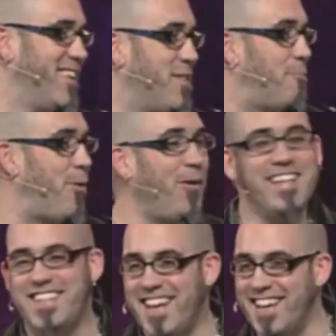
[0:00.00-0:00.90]
the
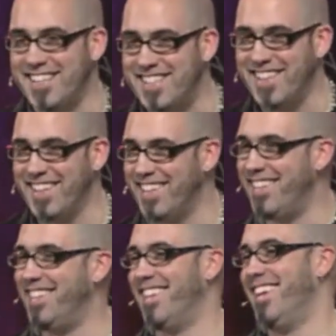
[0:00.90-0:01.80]
point is,
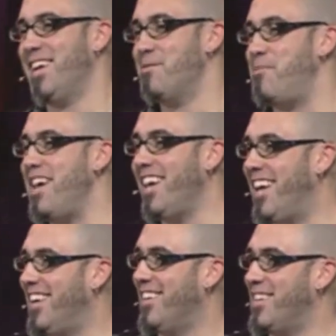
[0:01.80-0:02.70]
being here